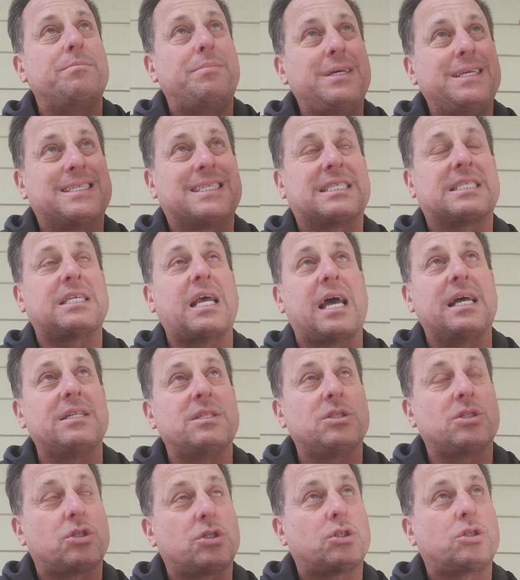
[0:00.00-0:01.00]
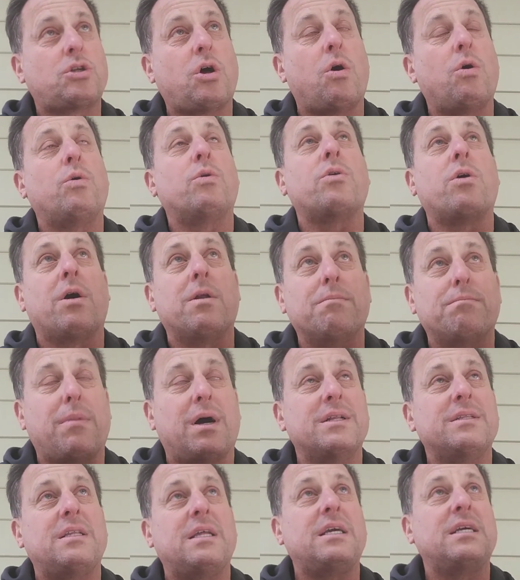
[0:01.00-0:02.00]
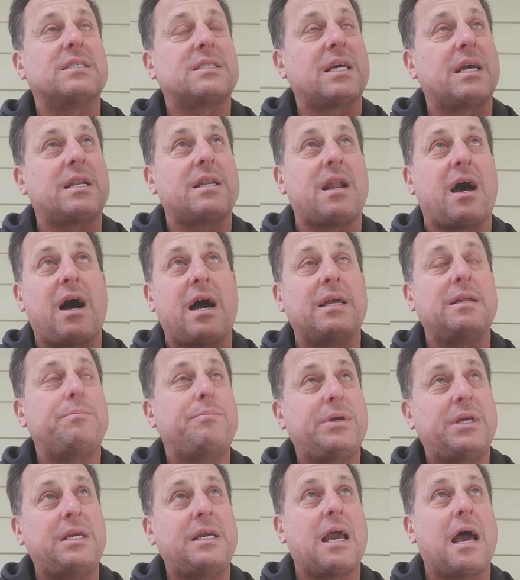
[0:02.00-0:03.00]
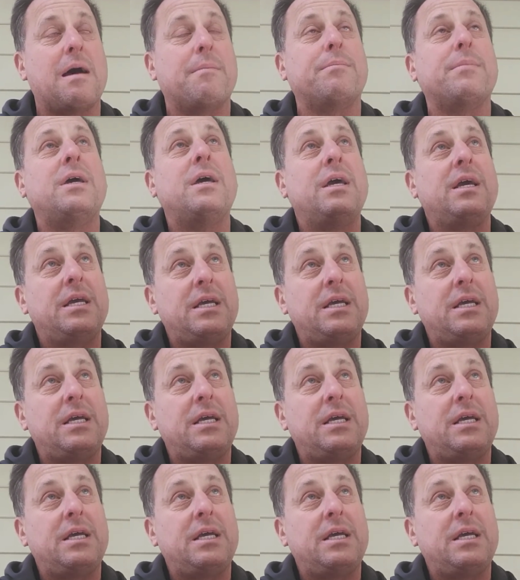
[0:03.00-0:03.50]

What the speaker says: to be set in stone on Mondays at 9 p.m.